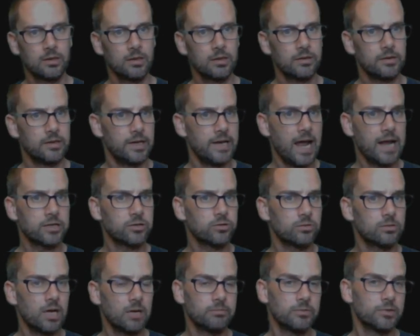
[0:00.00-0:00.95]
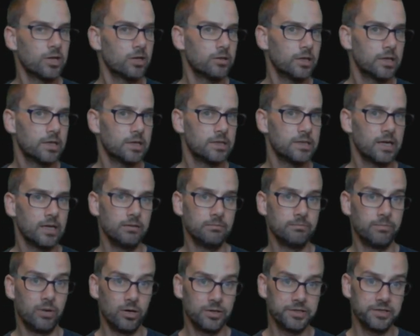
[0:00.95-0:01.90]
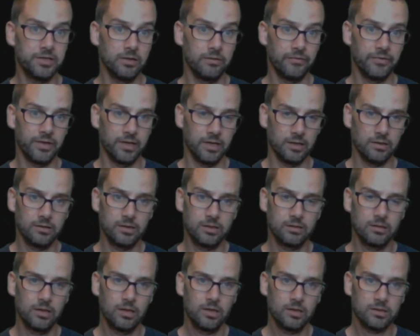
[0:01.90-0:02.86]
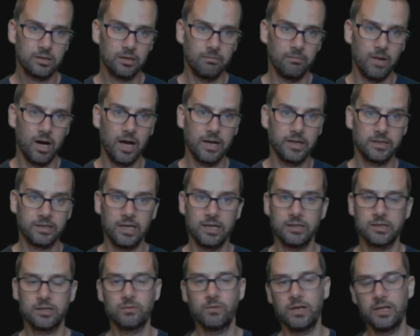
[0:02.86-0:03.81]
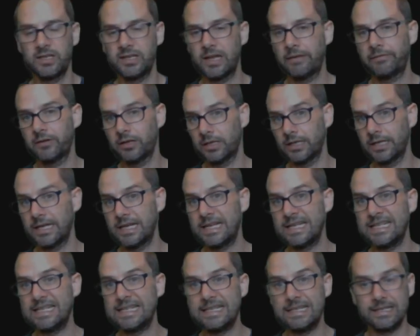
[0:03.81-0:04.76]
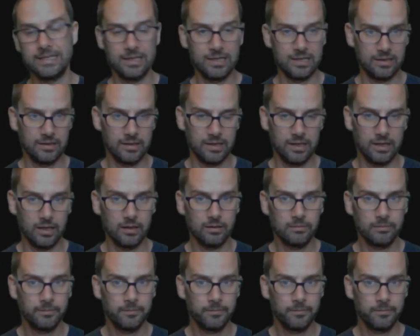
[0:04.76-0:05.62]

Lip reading: The natural numbers only contain positive things, so minus n squared definitely isn't in there.